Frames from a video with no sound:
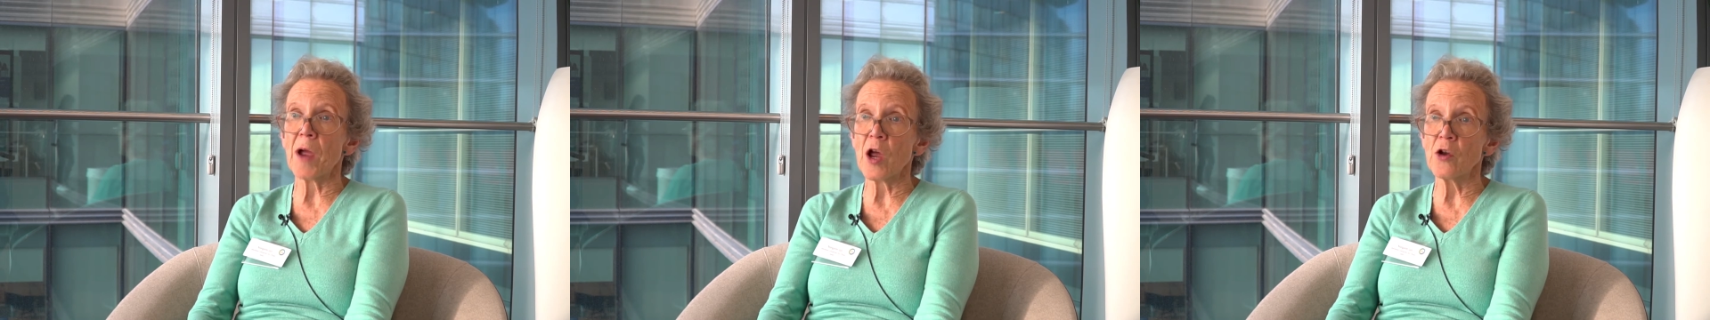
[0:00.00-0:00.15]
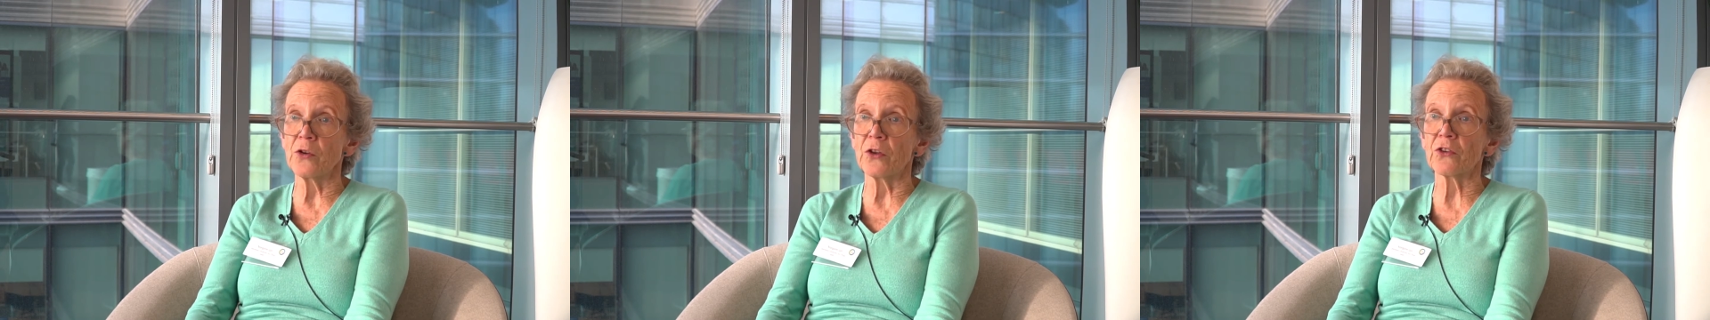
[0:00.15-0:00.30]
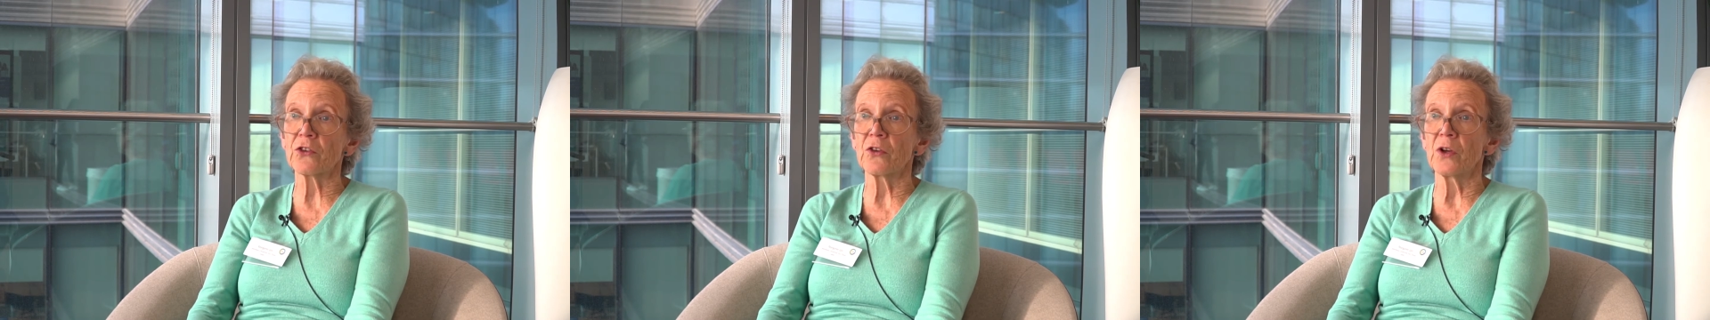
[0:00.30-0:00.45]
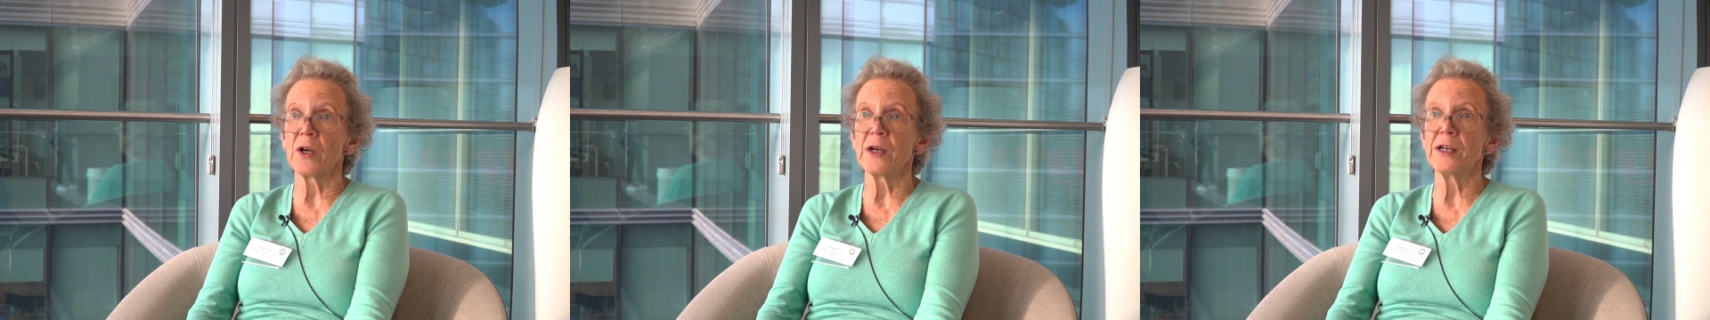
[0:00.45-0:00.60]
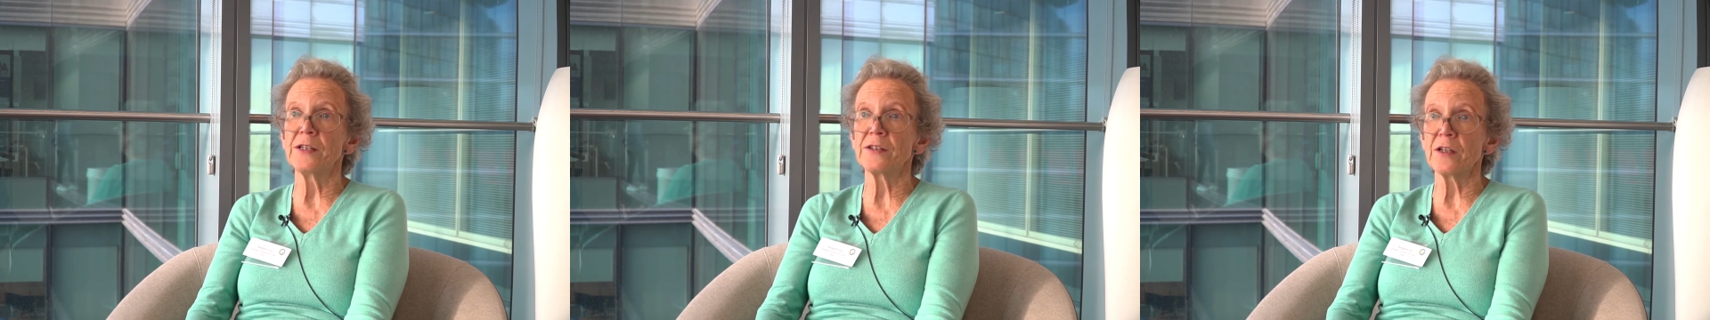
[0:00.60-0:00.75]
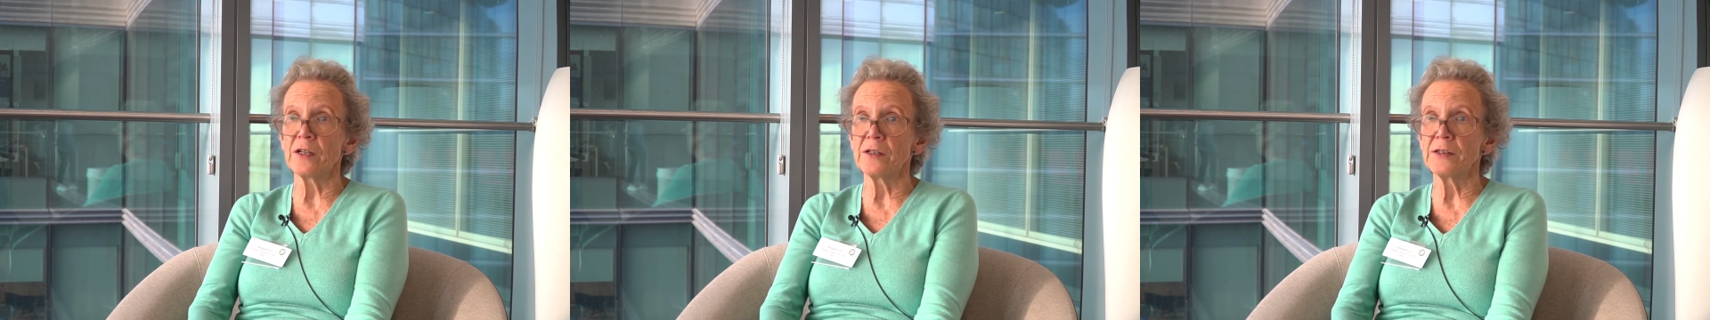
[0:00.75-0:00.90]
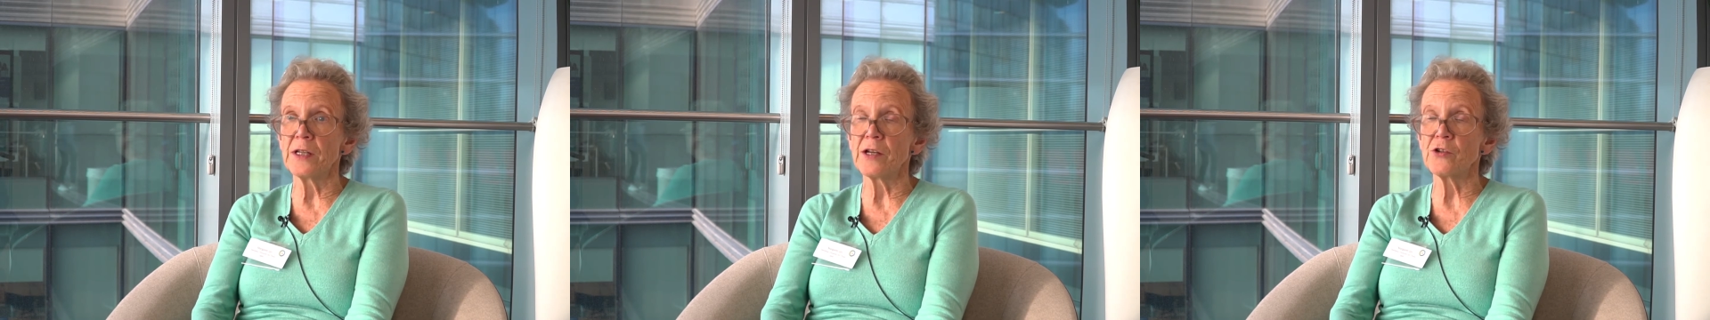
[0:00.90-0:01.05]
outside
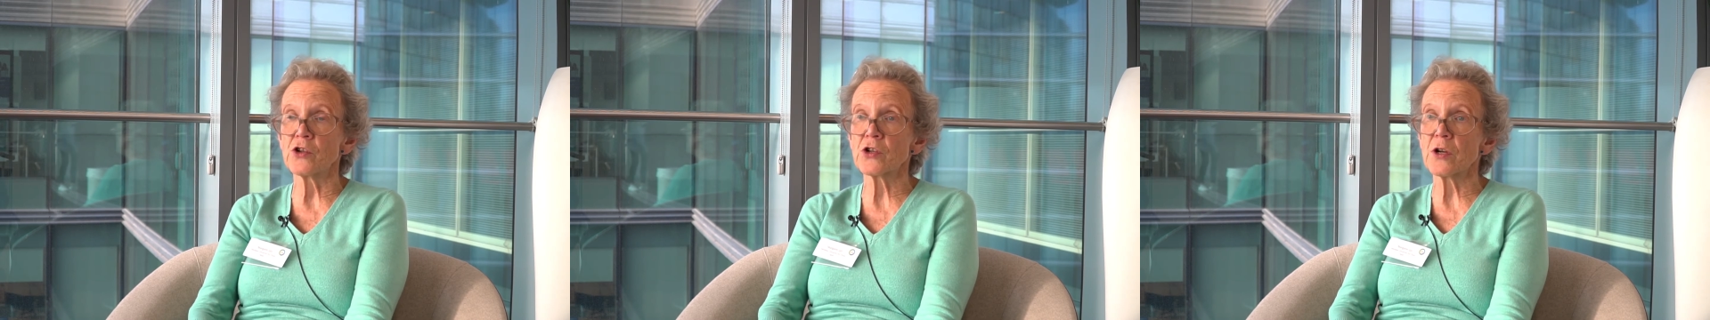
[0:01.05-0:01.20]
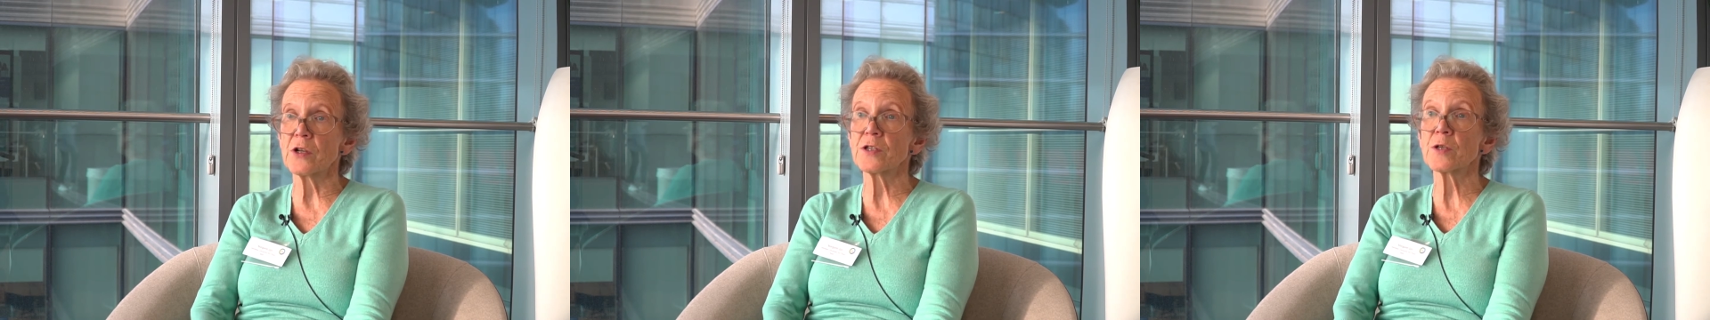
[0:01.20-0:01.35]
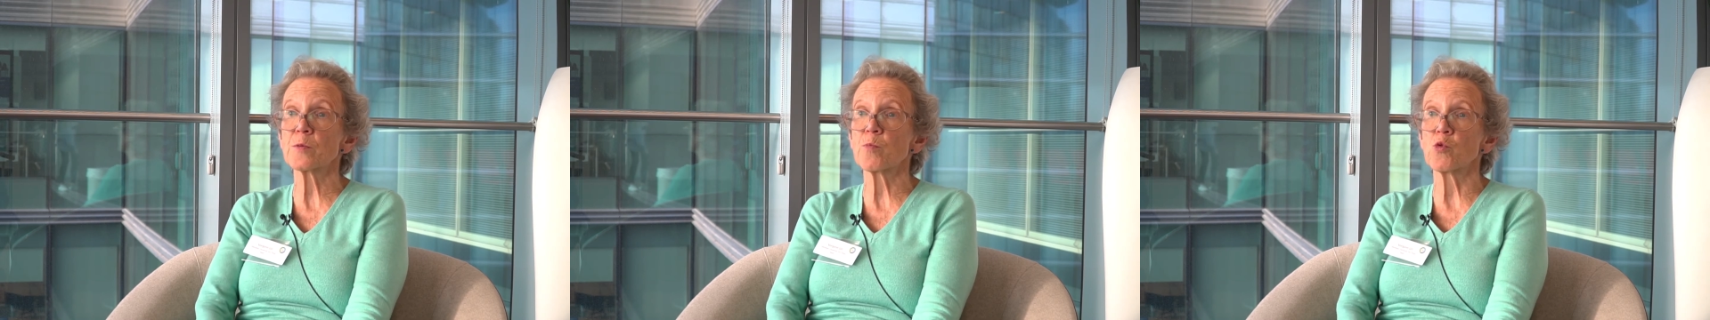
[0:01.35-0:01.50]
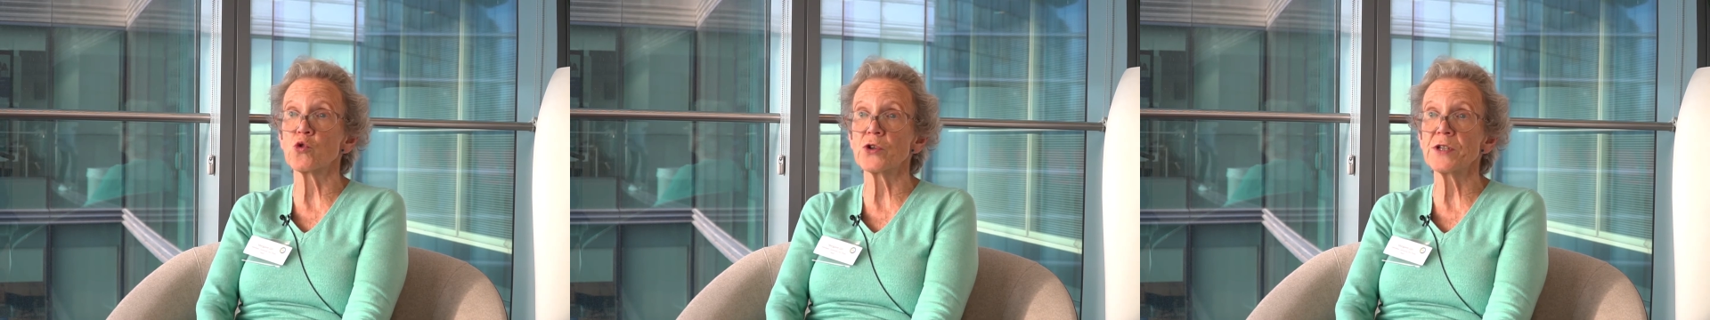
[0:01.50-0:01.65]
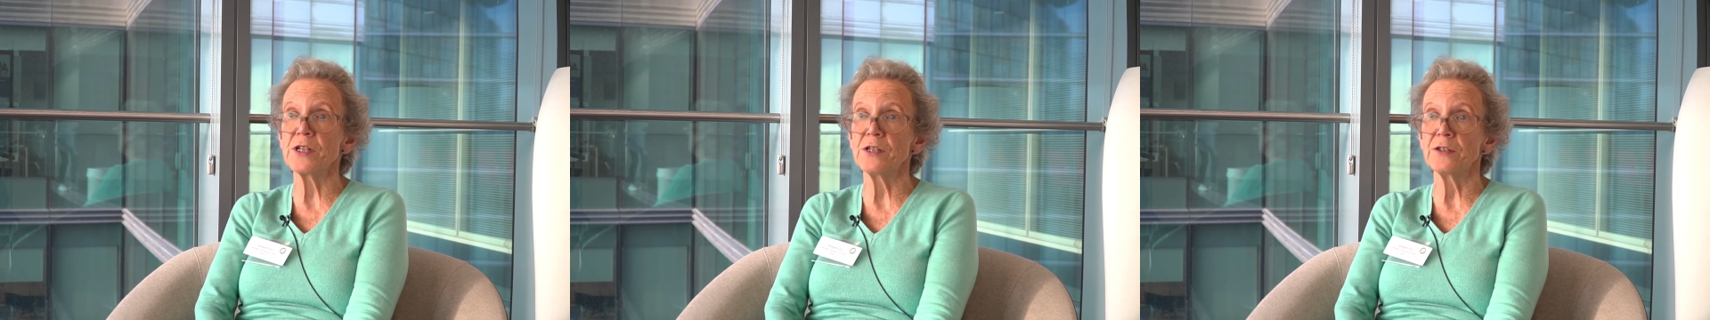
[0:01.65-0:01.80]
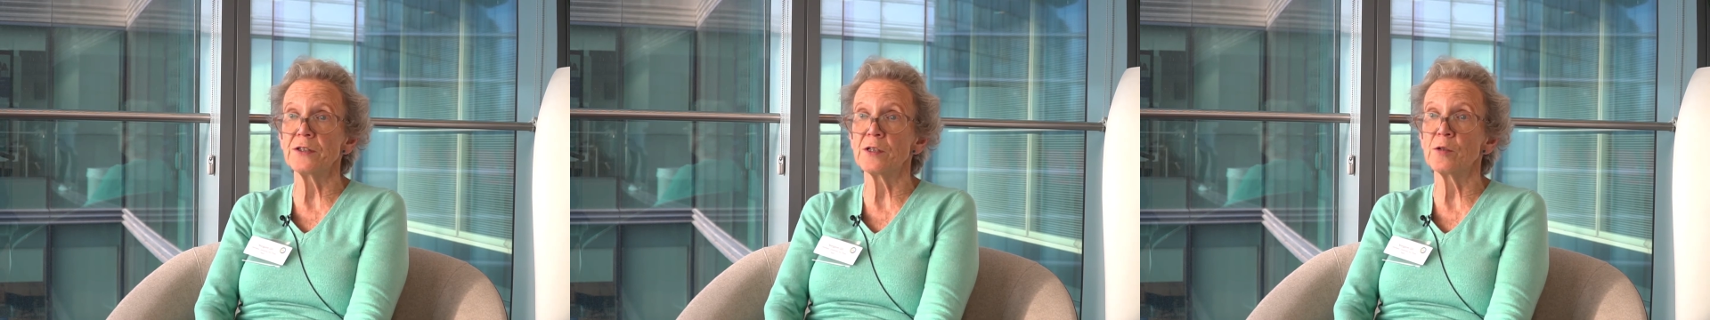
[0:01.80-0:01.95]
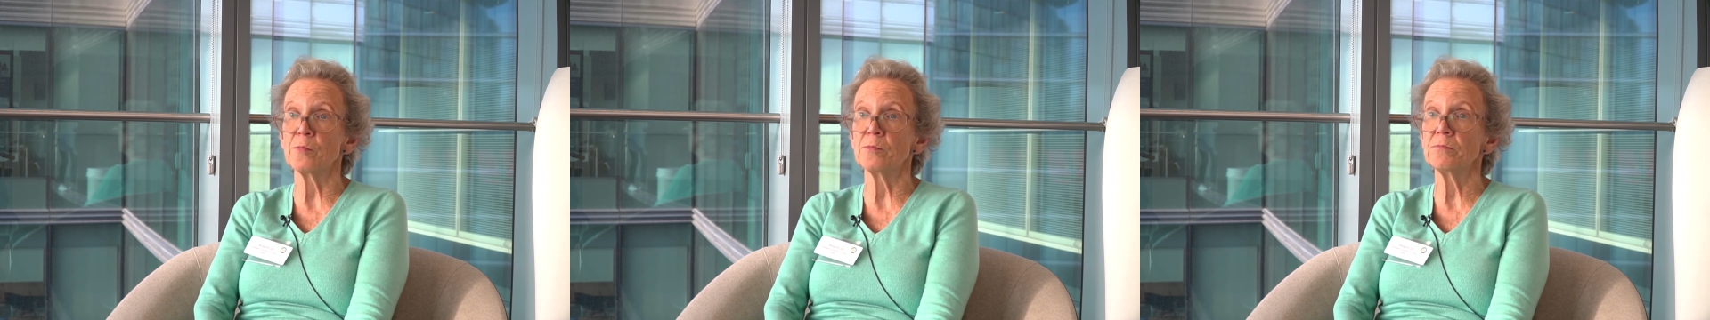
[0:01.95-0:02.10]
and then
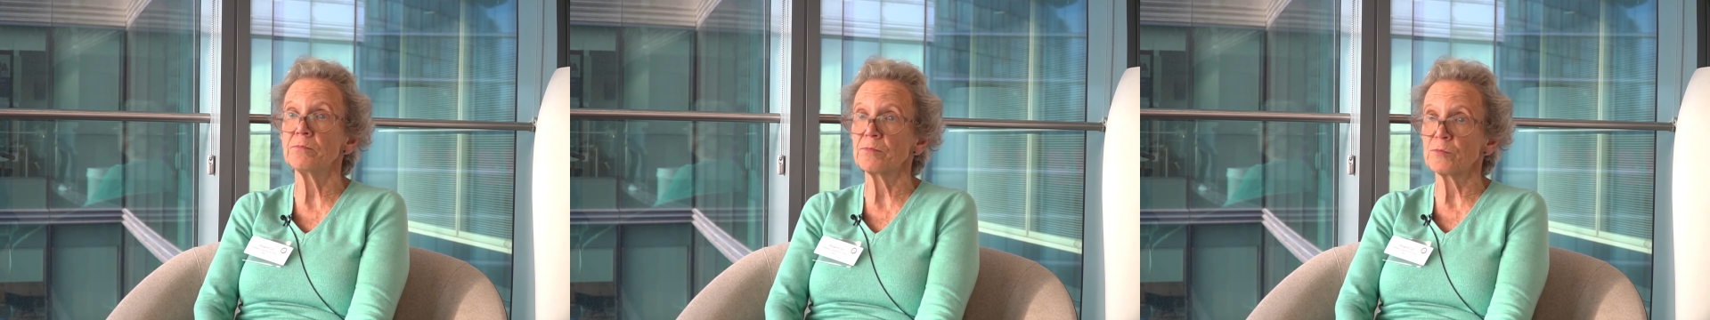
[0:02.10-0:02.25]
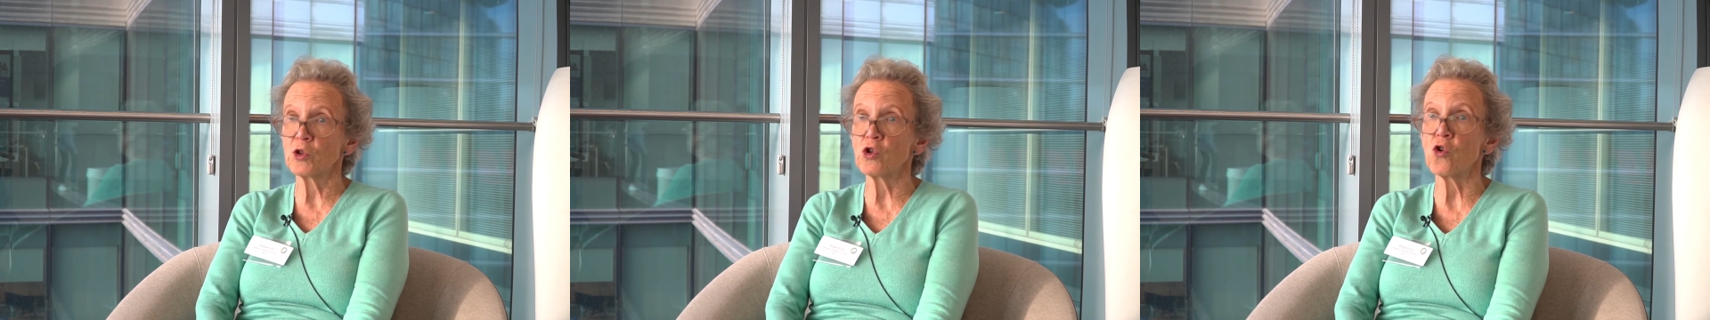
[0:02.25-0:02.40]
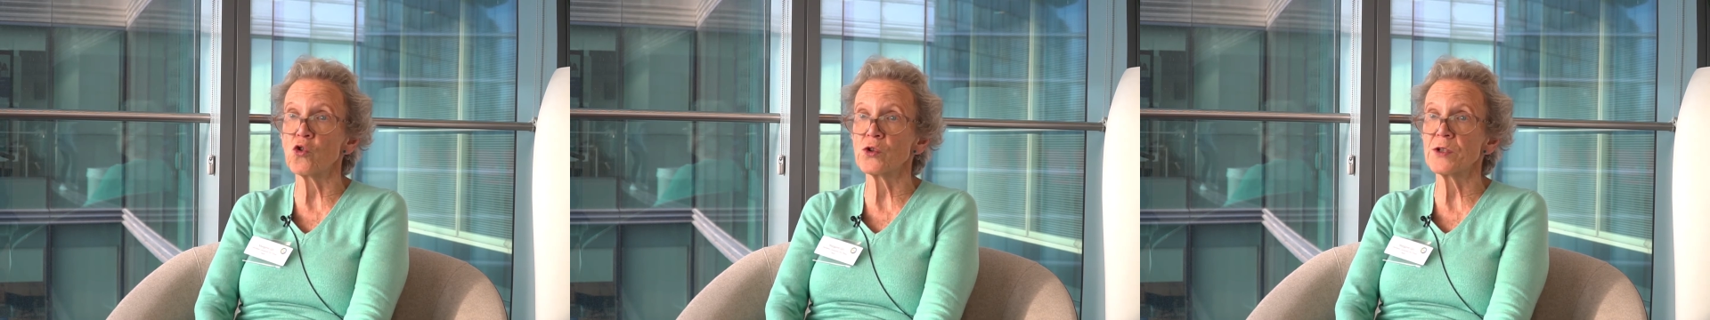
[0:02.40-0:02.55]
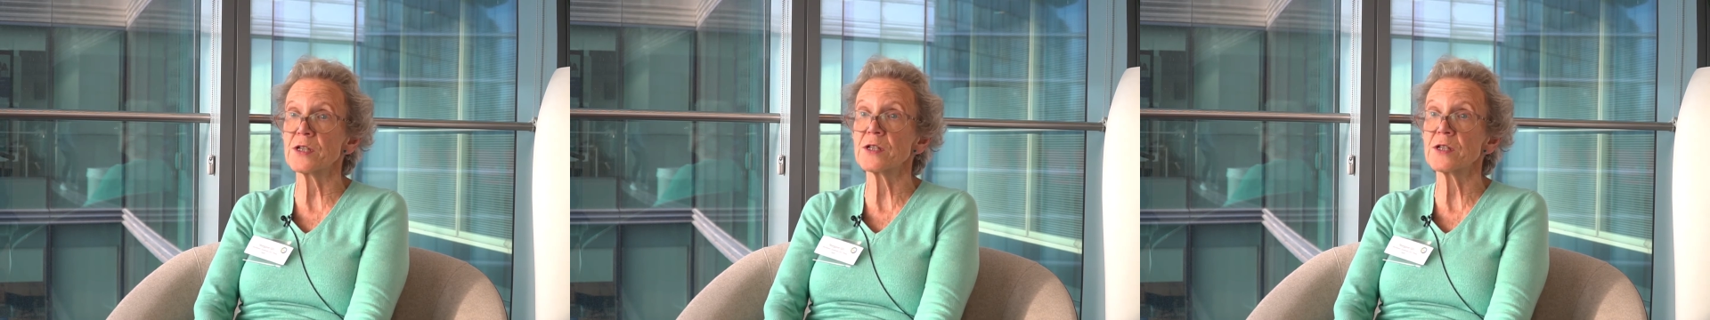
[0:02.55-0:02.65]
transporting them long